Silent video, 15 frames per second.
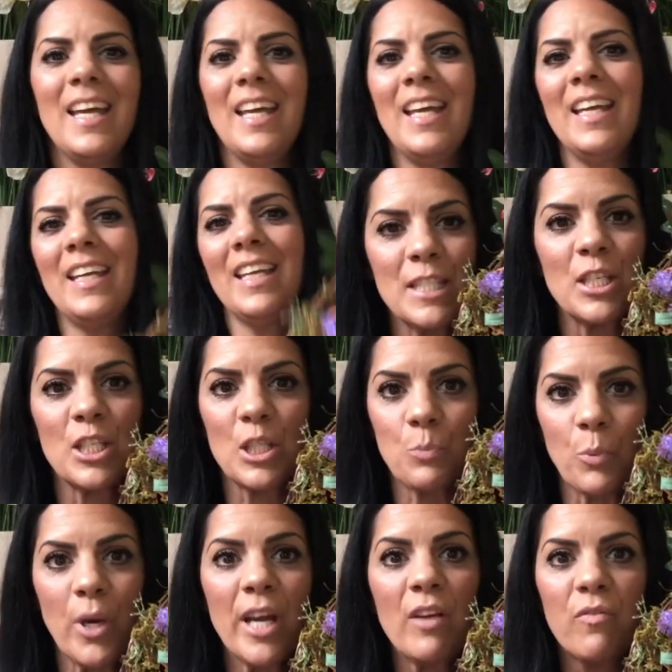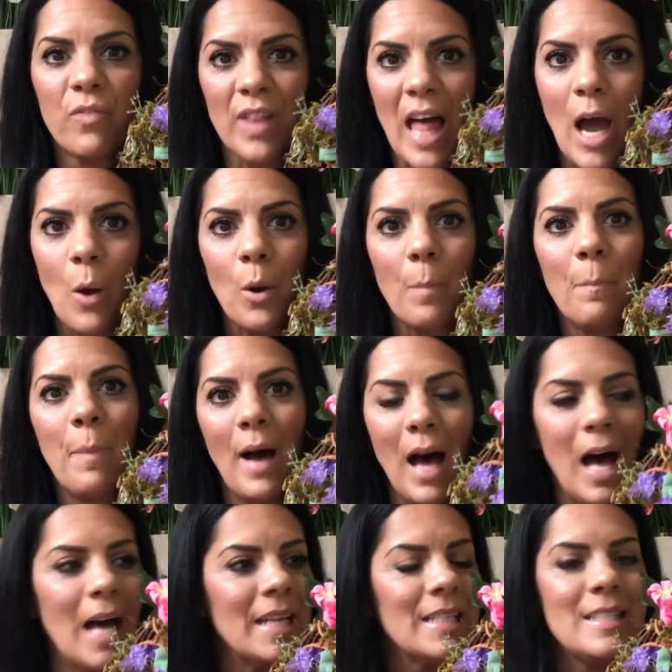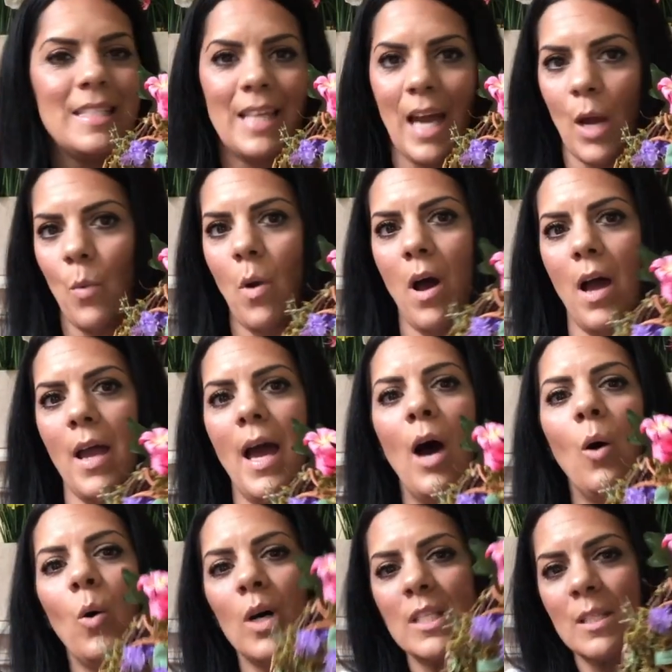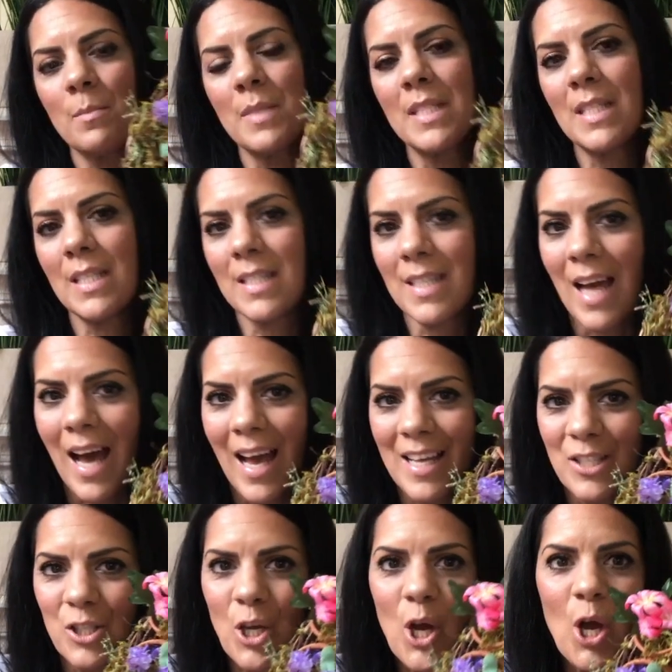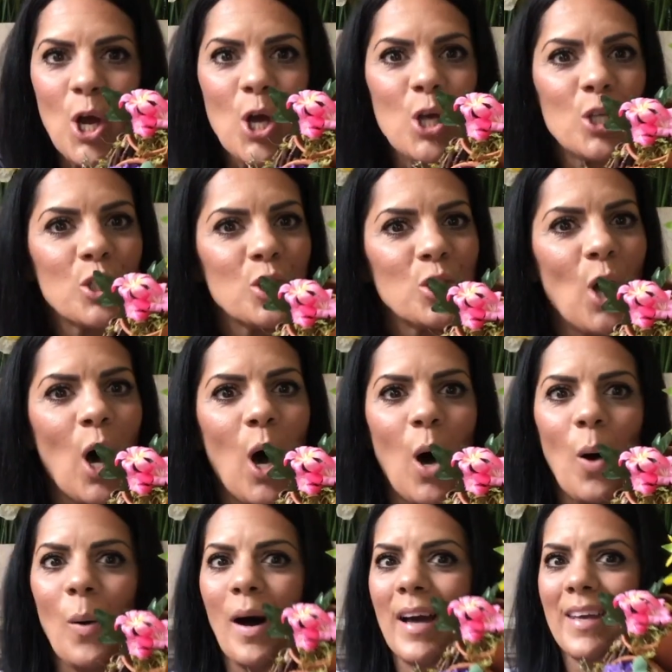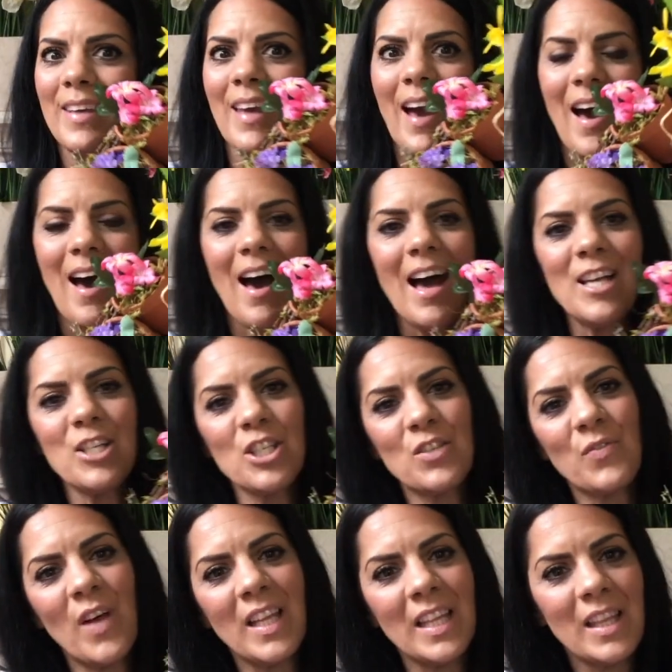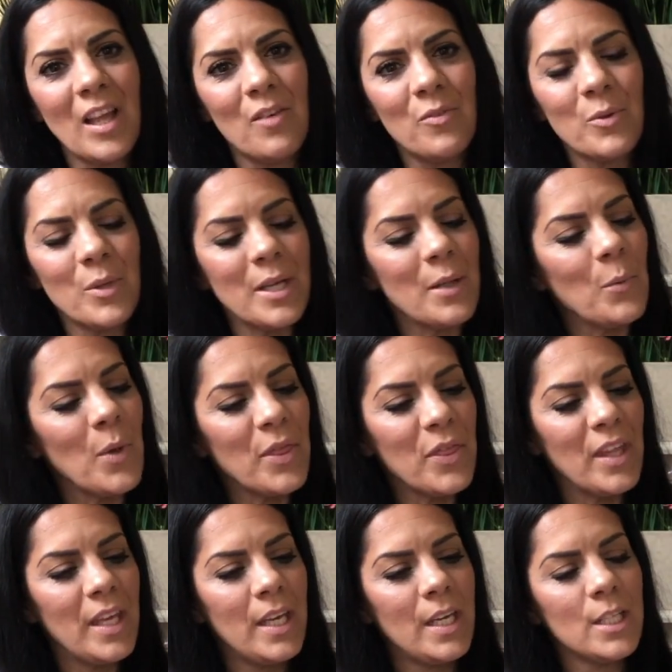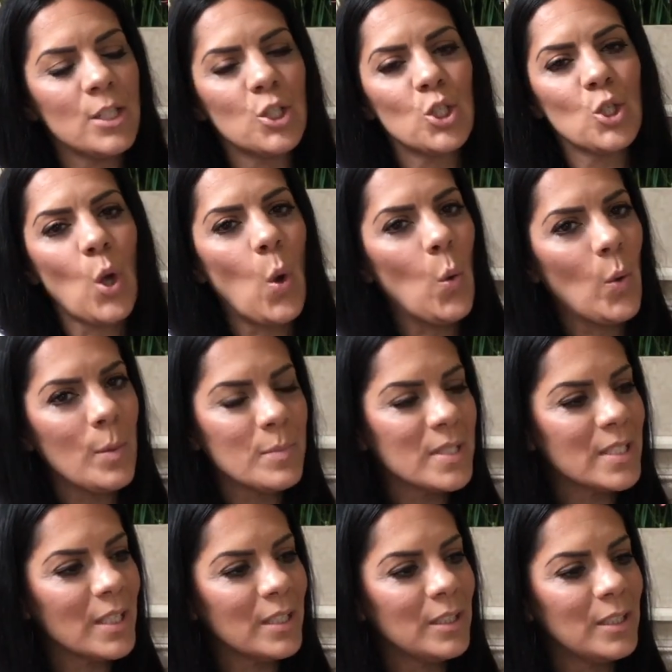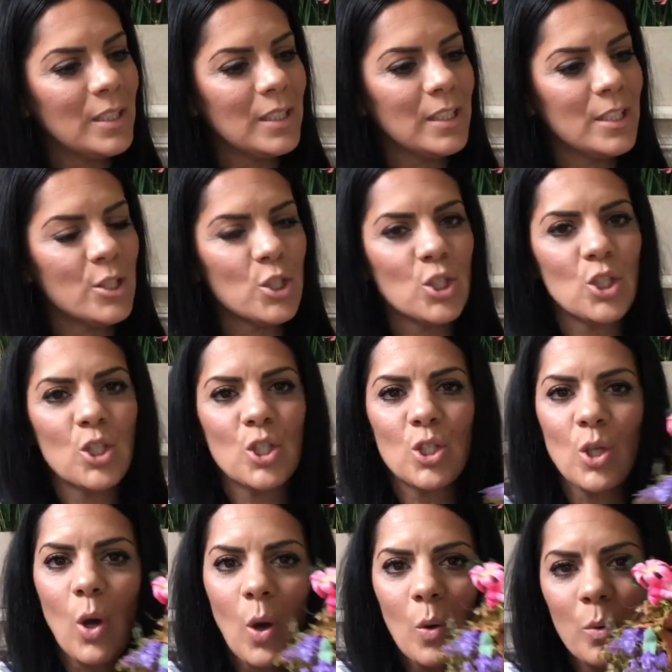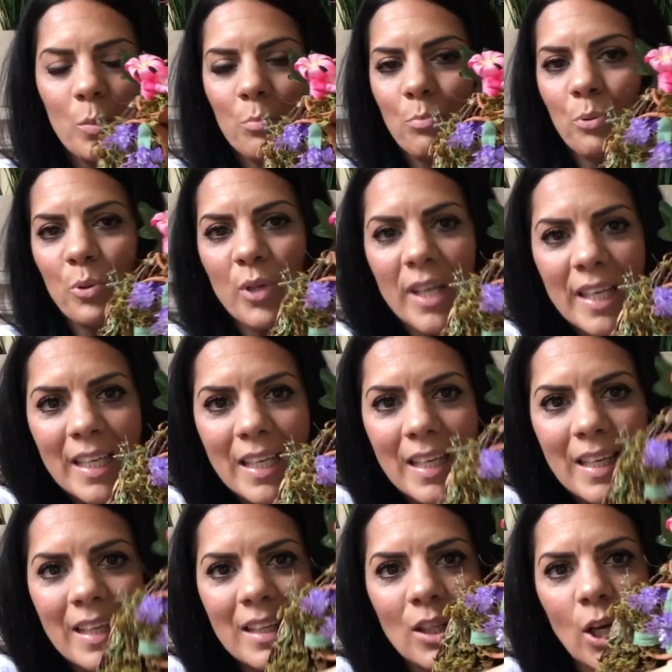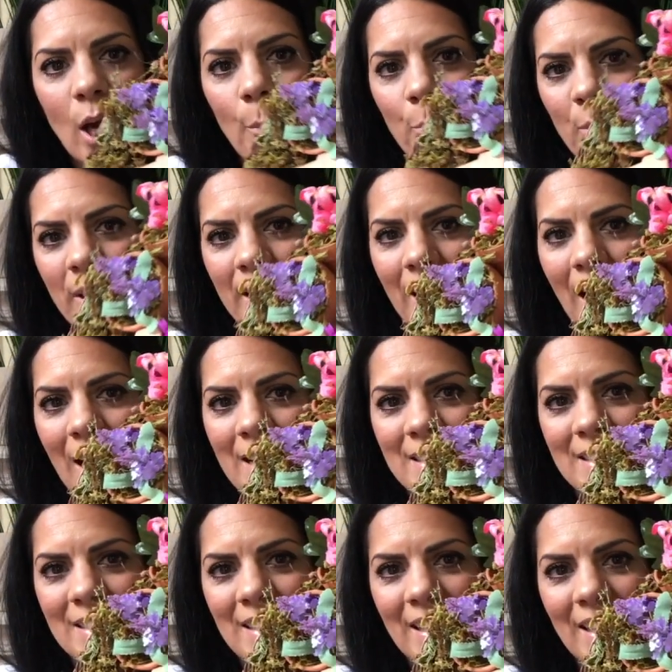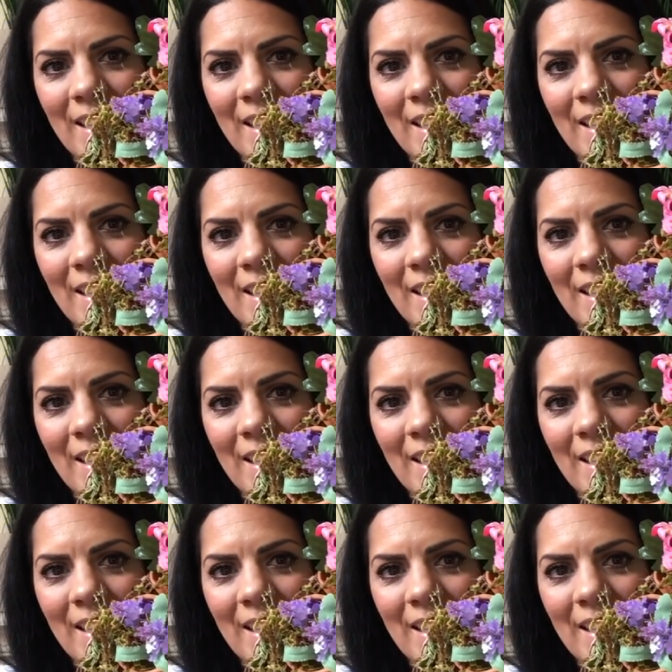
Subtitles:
It's a spring flower pot DIY. How awesome is this, guys? So yeah, I just fell in love with it. It's so whimsical and so pretty. Look how pretty, guys.